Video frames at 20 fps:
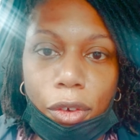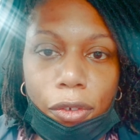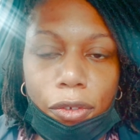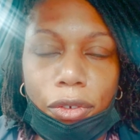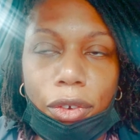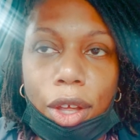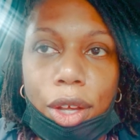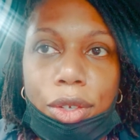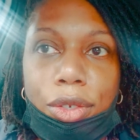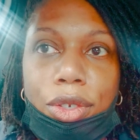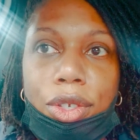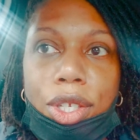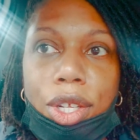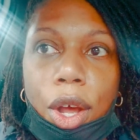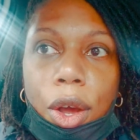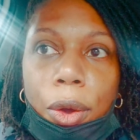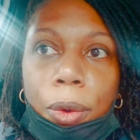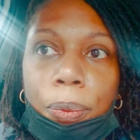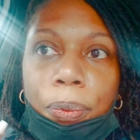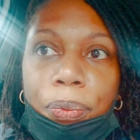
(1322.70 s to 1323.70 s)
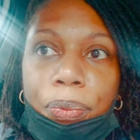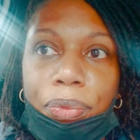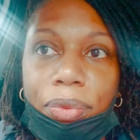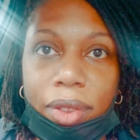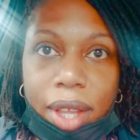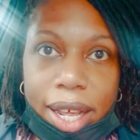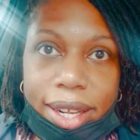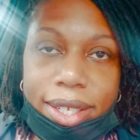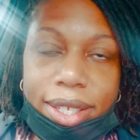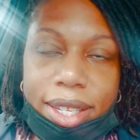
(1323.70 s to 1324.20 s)
flow. So
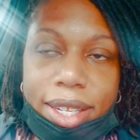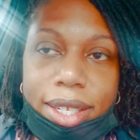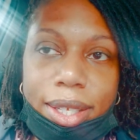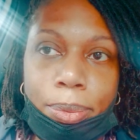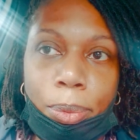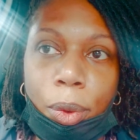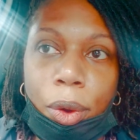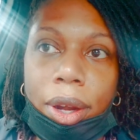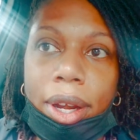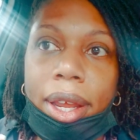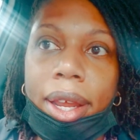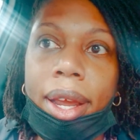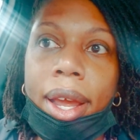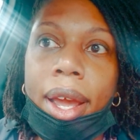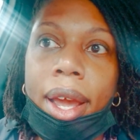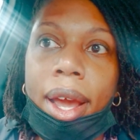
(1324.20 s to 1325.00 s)
that's this morning.